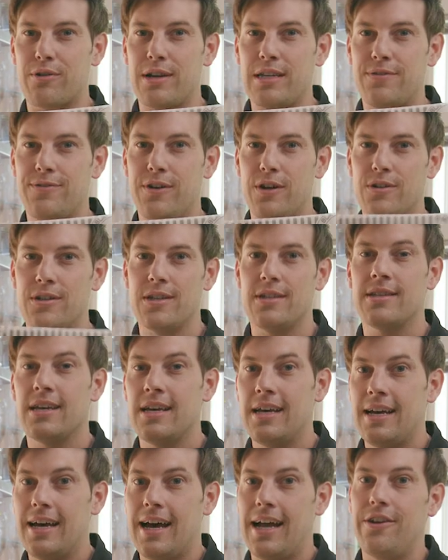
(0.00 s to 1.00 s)
grease filters,
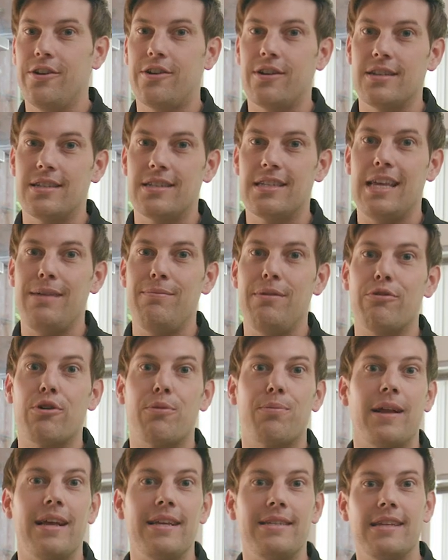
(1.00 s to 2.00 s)
and you can see me
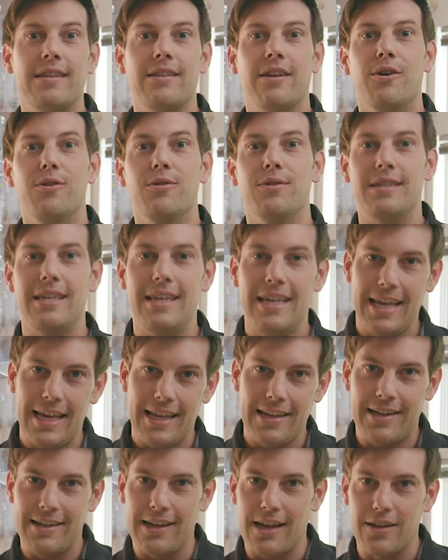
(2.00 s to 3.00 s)
replacing those
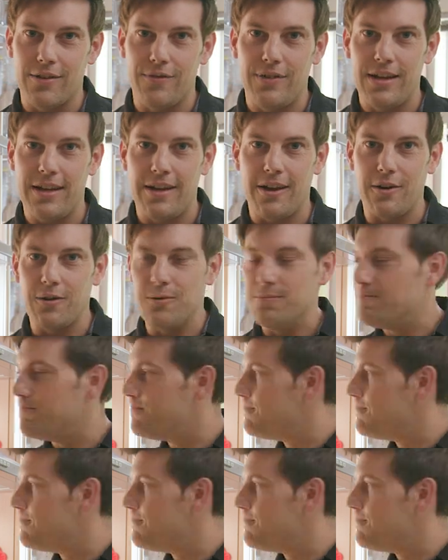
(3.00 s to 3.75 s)
in another video.